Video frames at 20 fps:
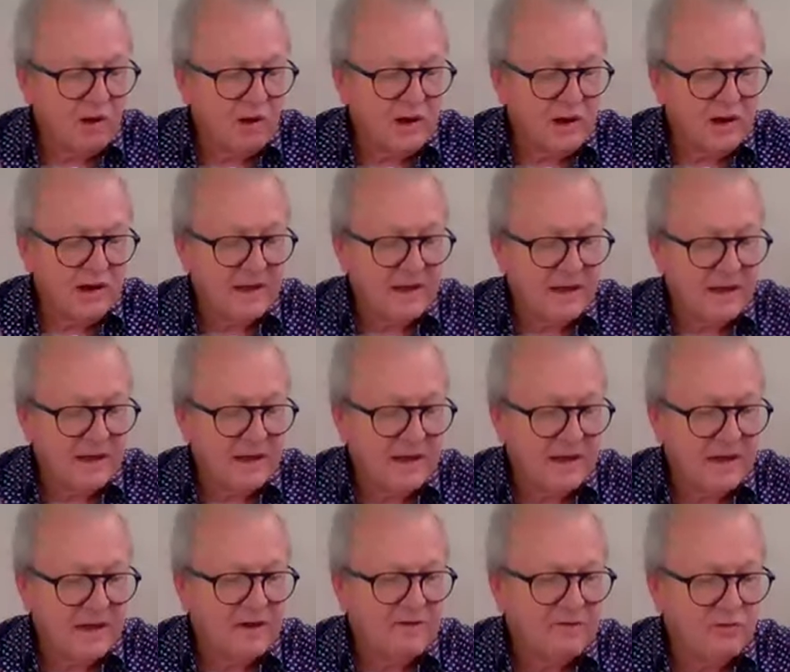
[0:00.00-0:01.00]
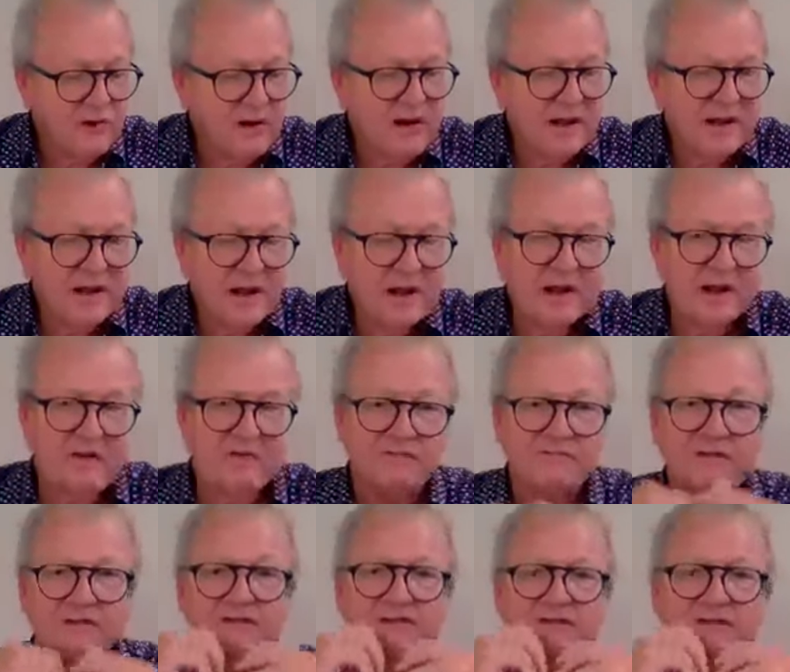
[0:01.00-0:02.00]
what I really like
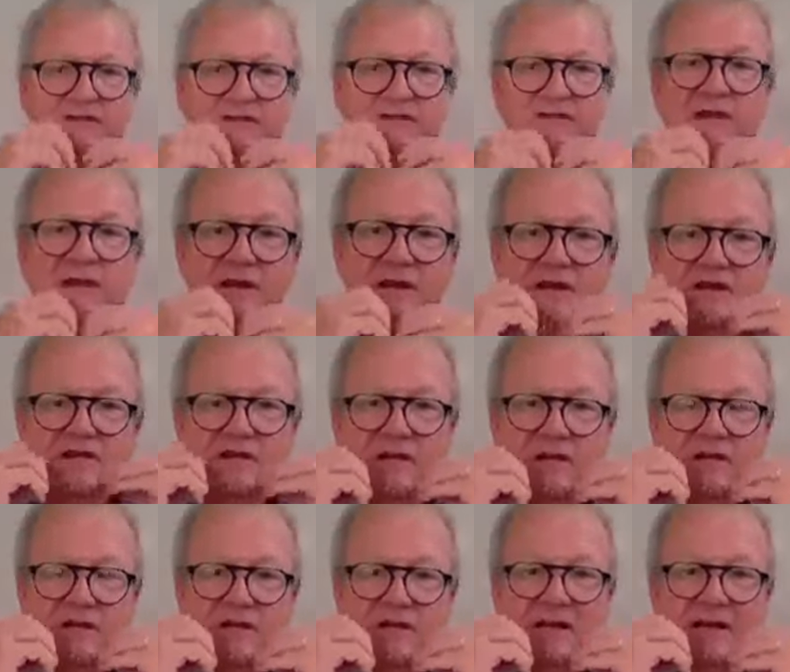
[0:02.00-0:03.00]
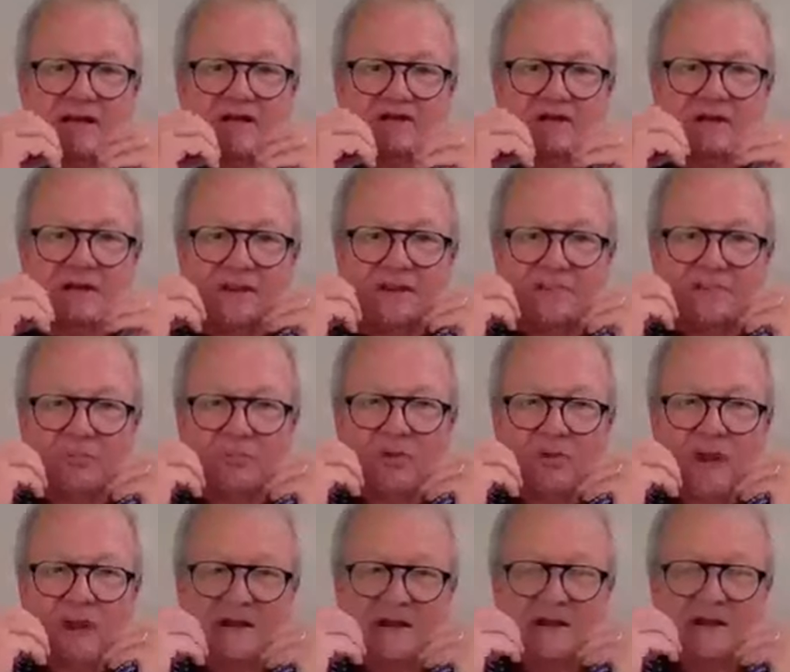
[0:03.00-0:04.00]
of this is the initial intention, the
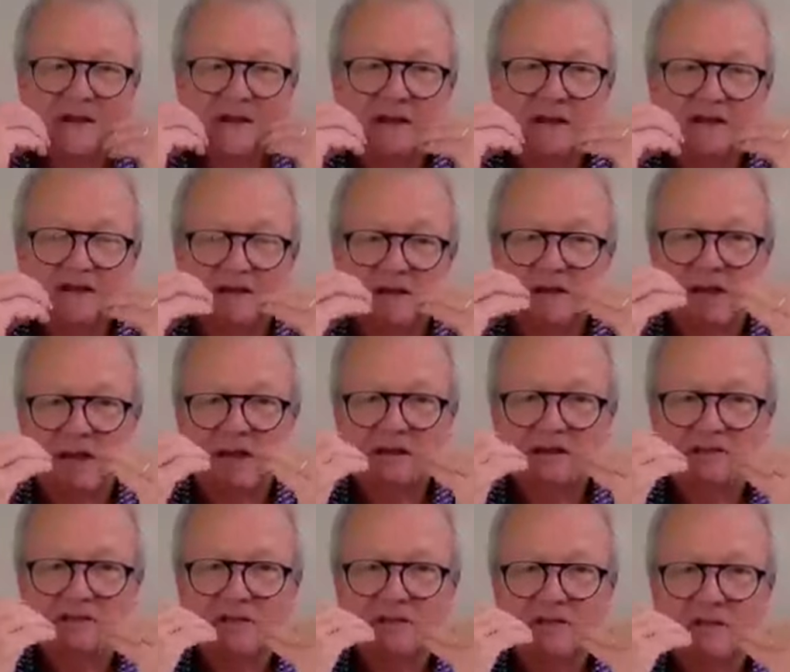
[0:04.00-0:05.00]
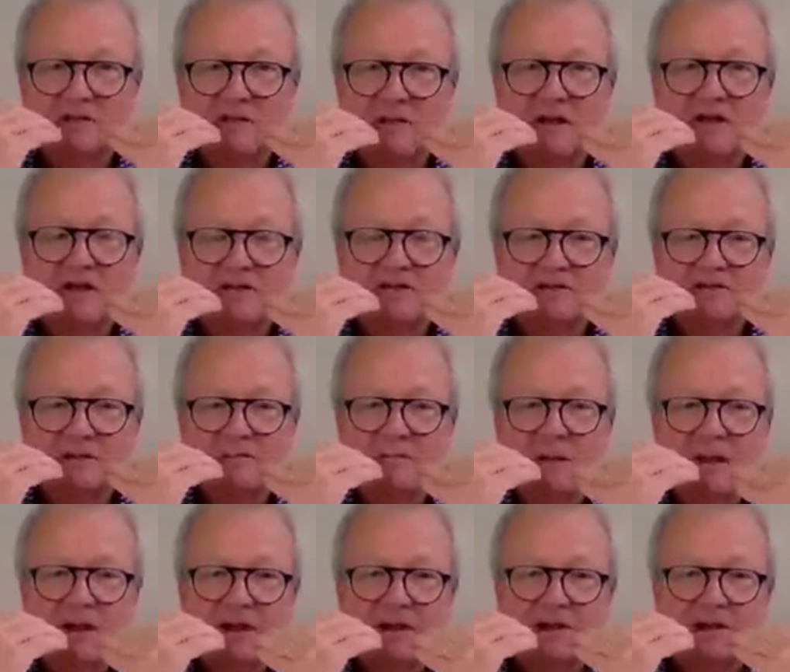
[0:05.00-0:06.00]
bright intention as it enters the
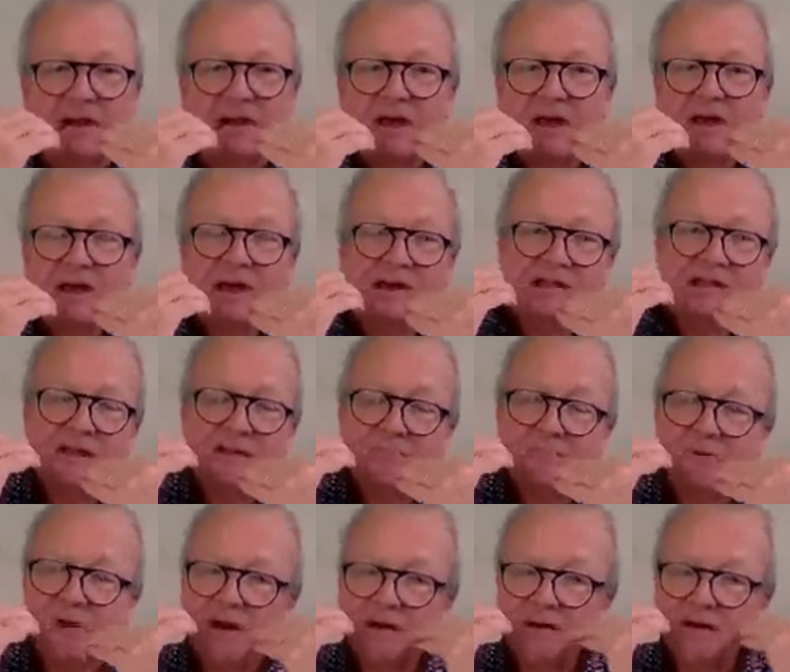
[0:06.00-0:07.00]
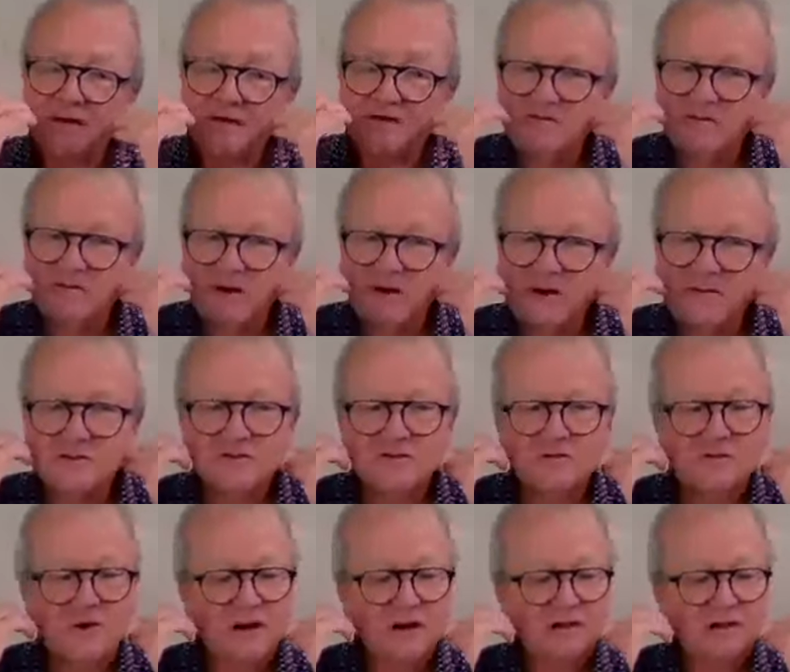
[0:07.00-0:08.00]
palate, and that brightness
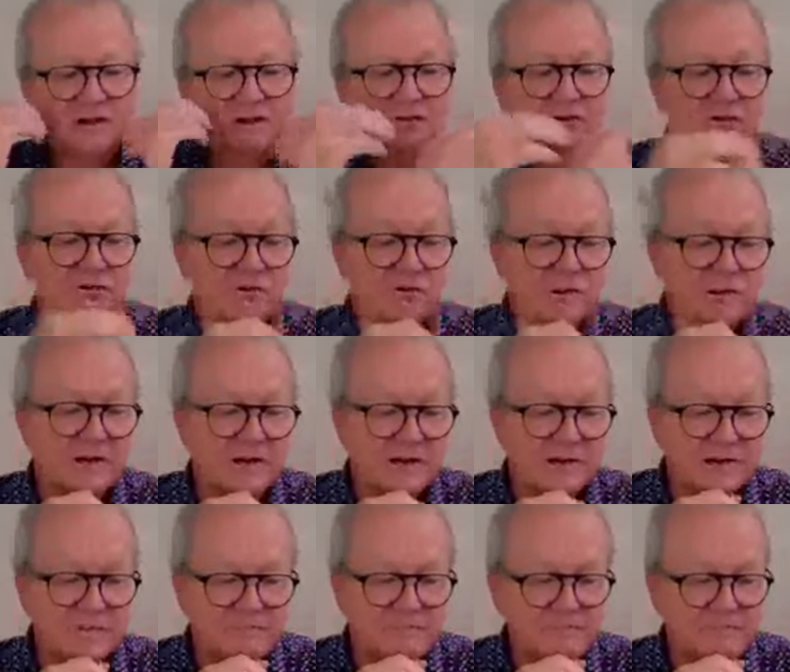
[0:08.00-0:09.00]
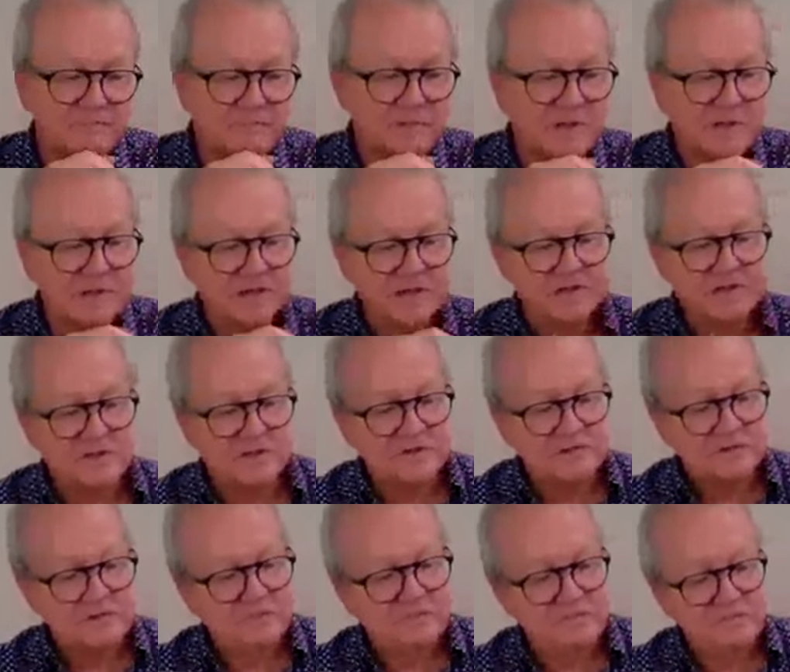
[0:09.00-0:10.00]
follows right through. So
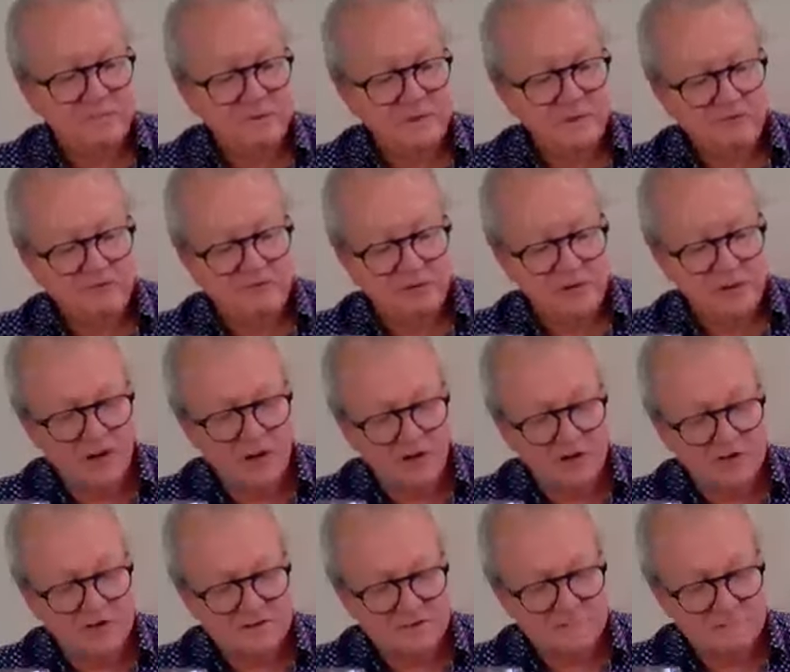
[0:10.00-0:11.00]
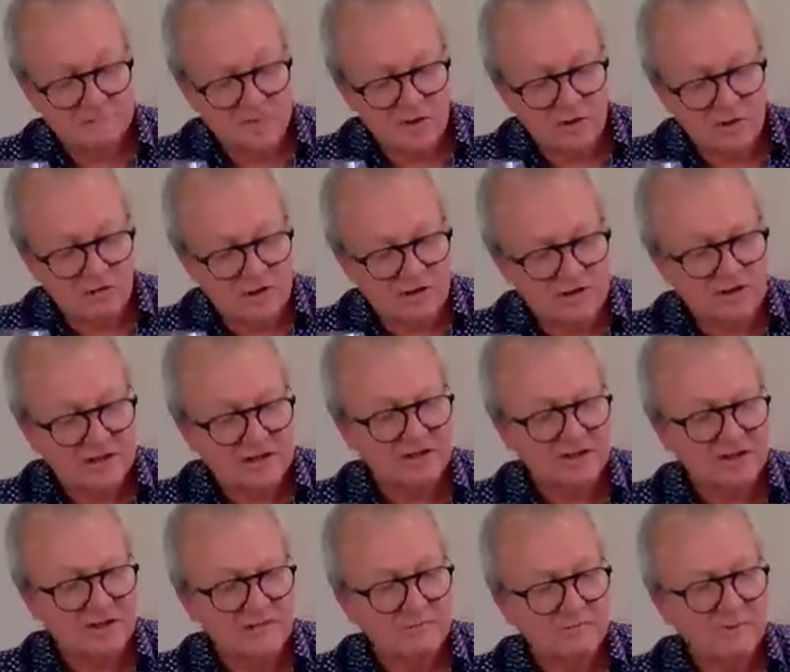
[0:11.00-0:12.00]
it's a beautiful glass, great
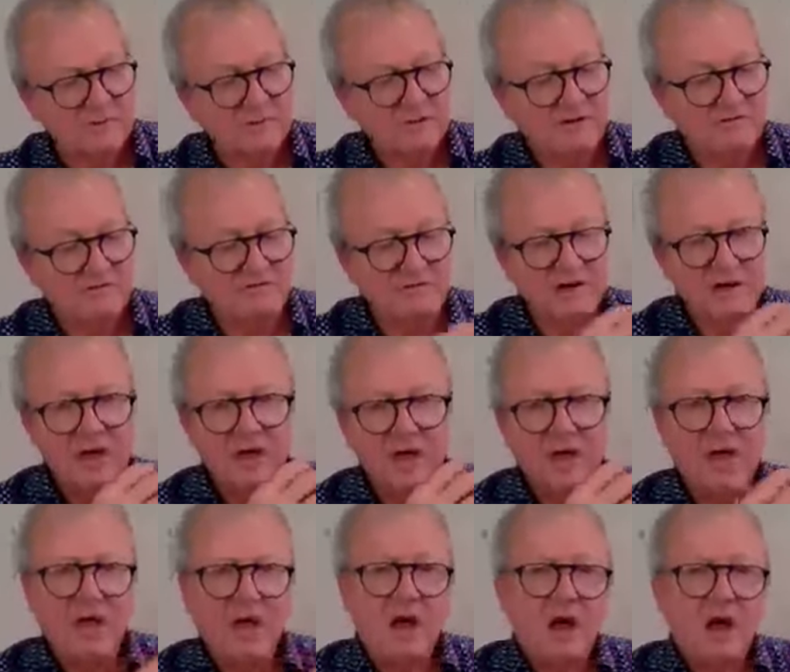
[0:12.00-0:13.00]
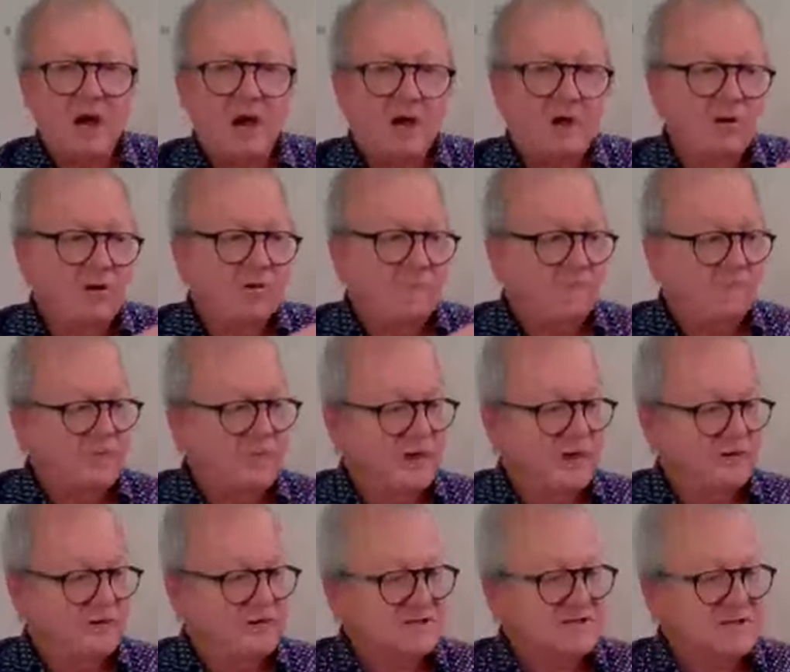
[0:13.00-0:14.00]
example of how
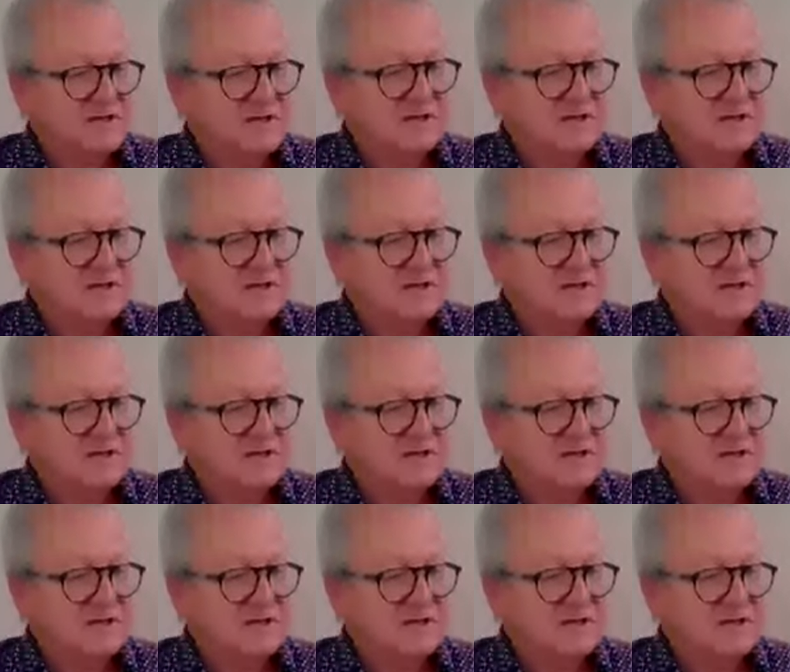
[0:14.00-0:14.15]
there is